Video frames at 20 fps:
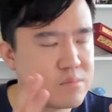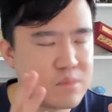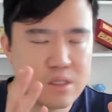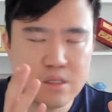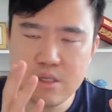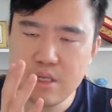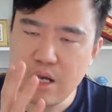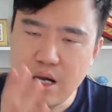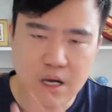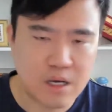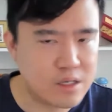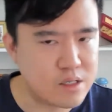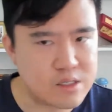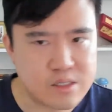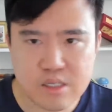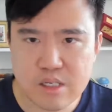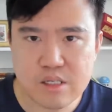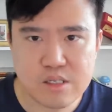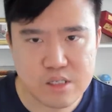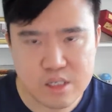Yeah,
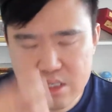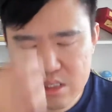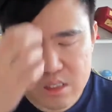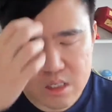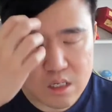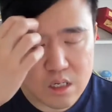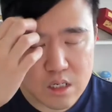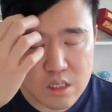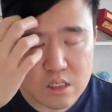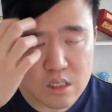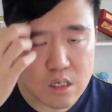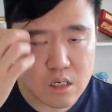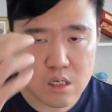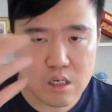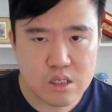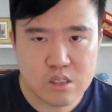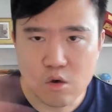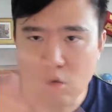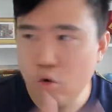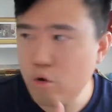it's
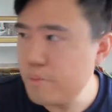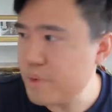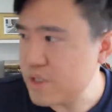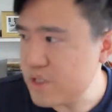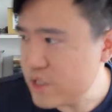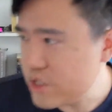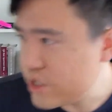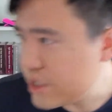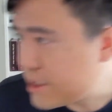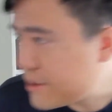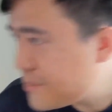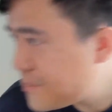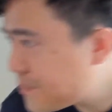an old position.